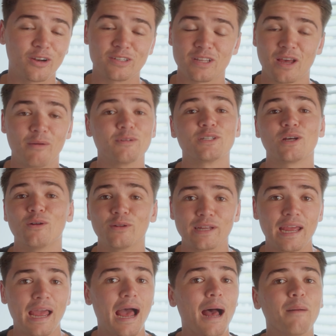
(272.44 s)
because I was
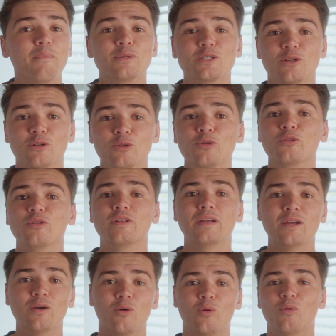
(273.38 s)
holding
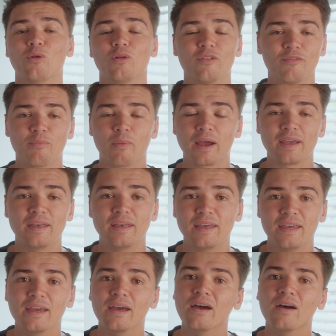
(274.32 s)
absolutely all of my
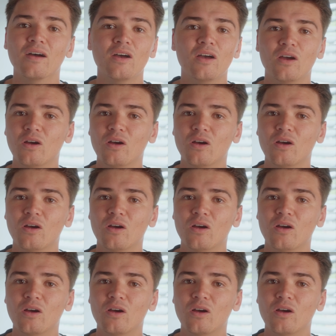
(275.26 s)
gear,